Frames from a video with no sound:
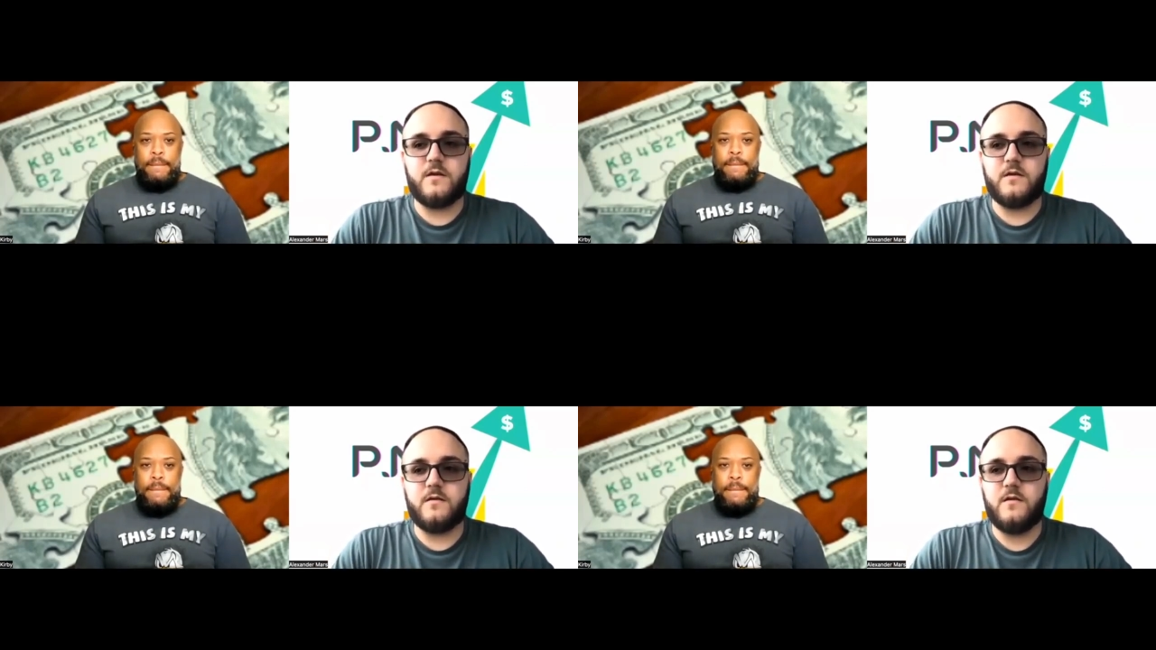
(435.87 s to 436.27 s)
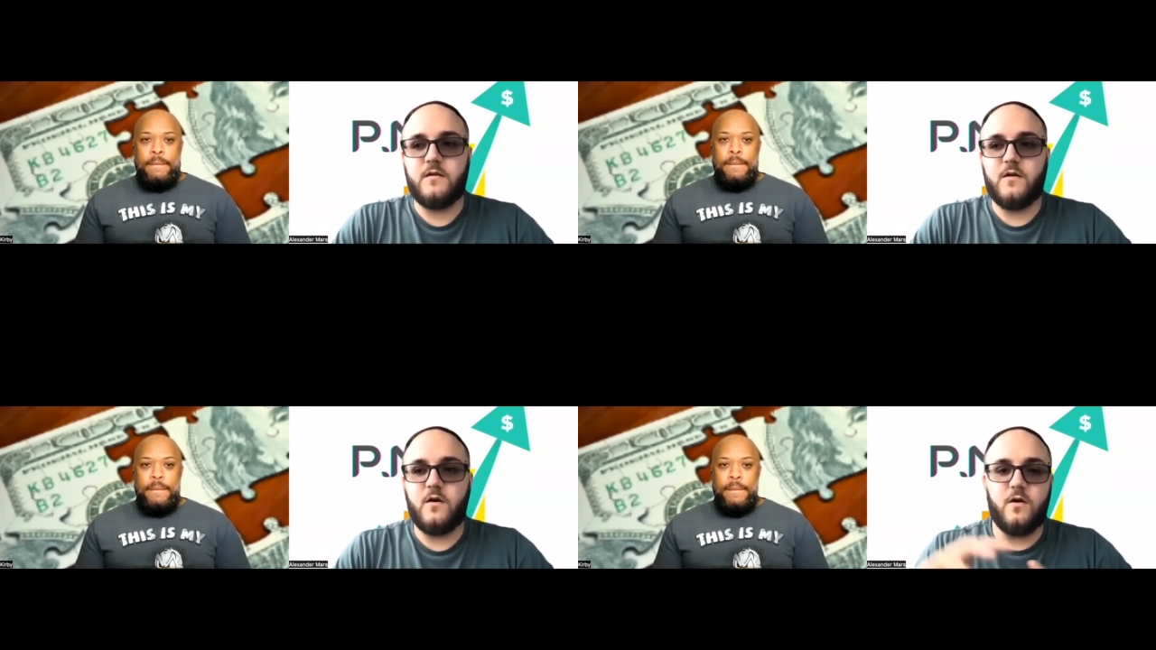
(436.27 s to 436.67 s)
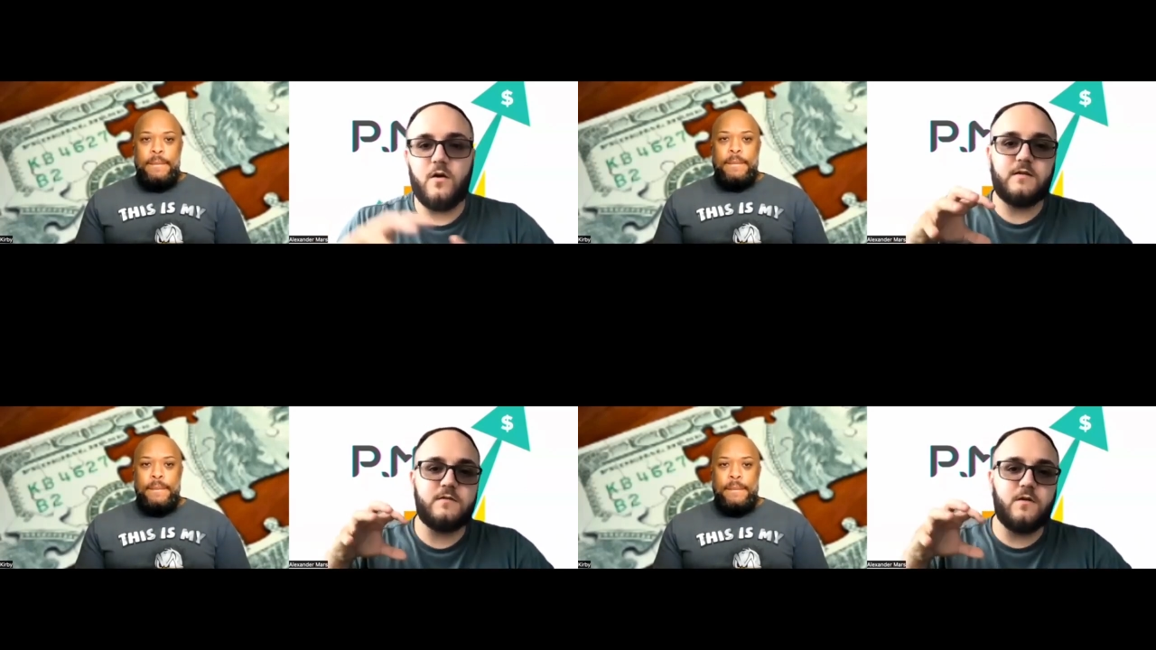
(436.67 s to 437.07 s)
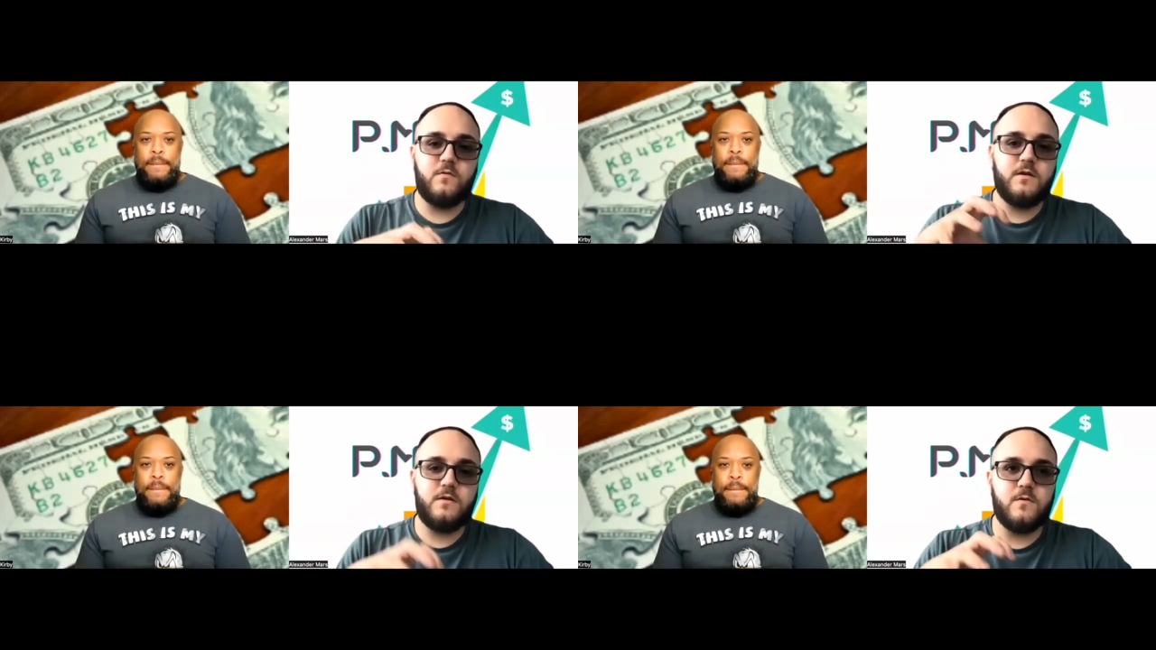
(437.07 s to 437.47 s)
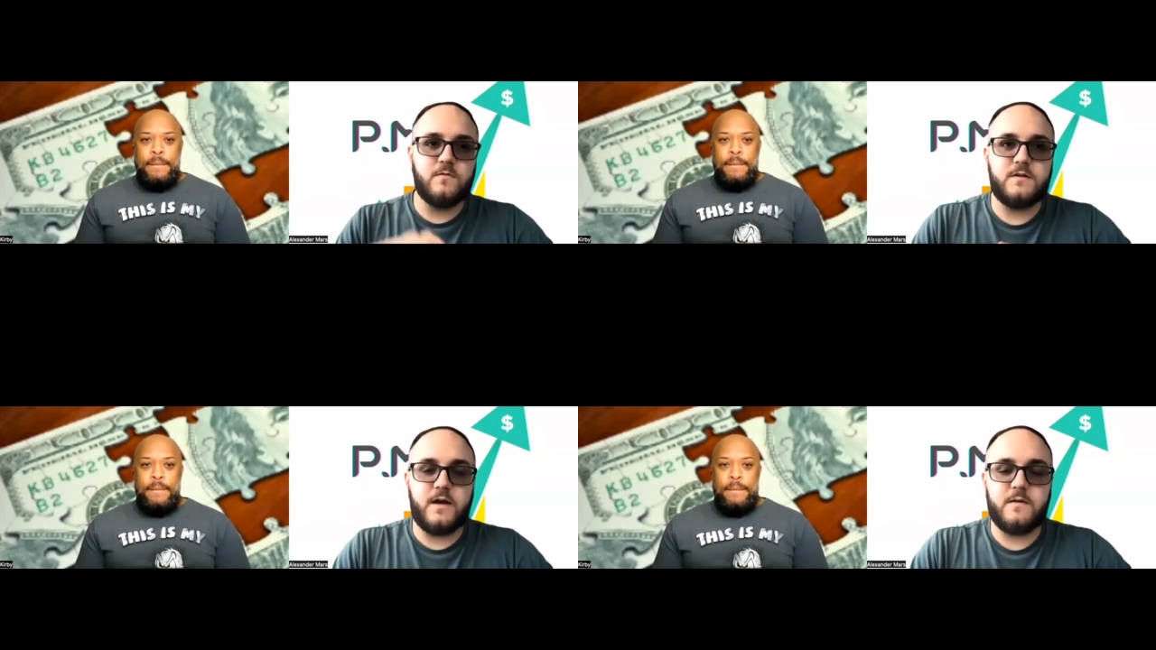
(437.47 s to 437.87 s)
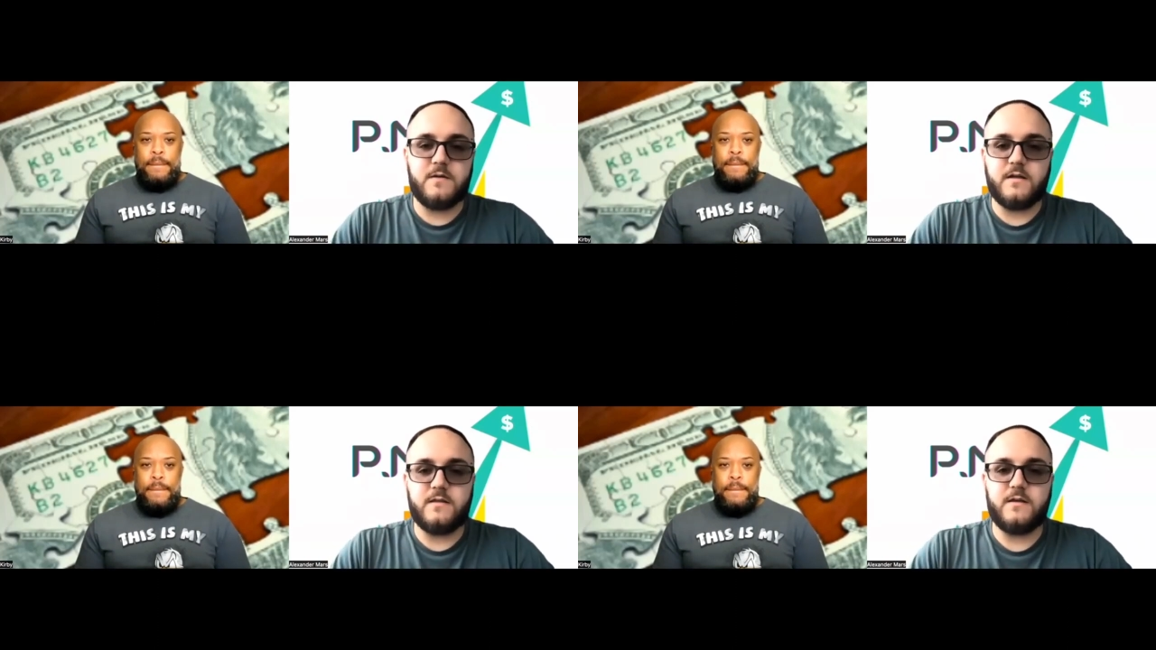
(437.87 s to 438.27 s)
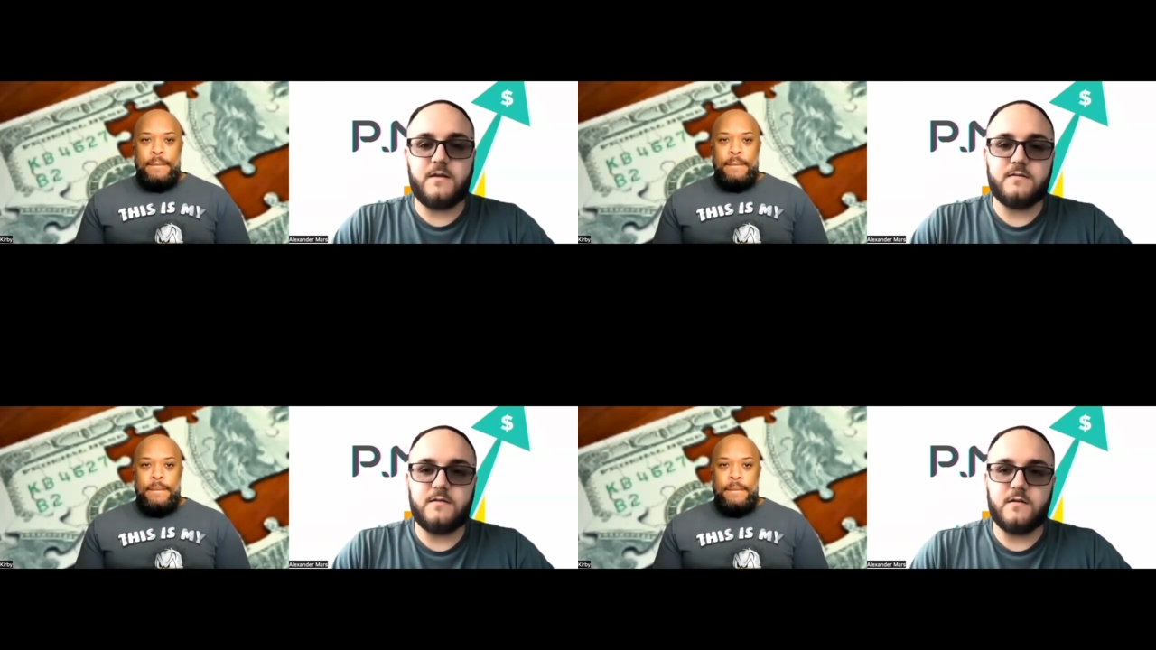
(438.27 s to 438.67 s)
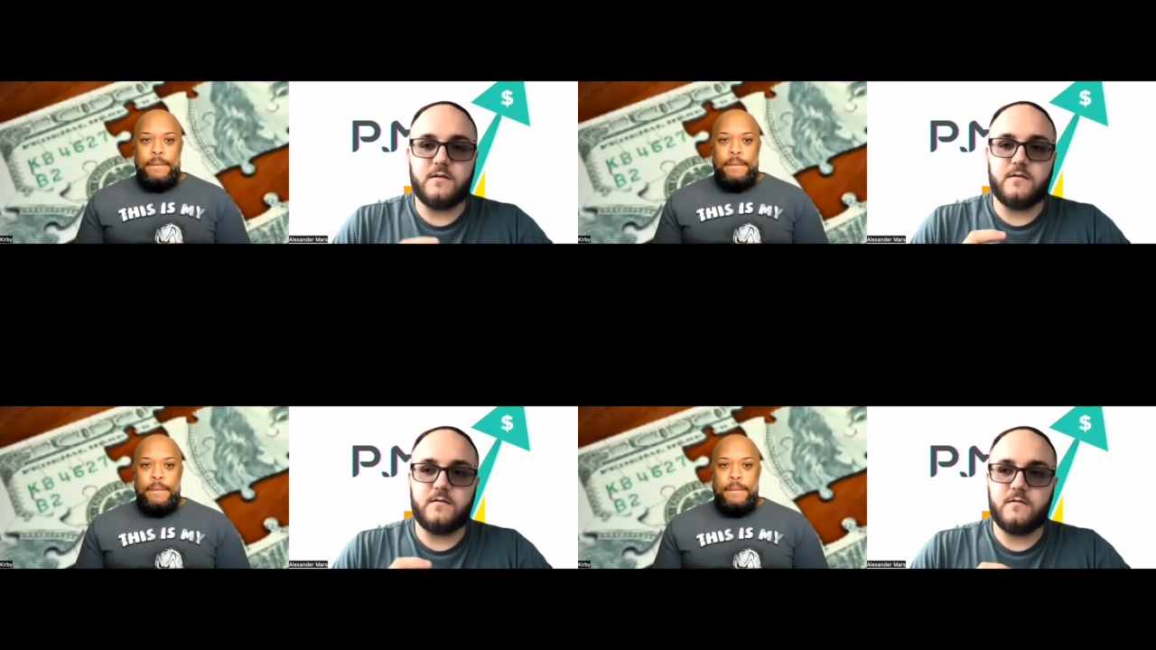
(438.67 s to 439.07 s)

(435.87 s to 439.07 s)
Speaker 1: And it's owning your own time that I think is the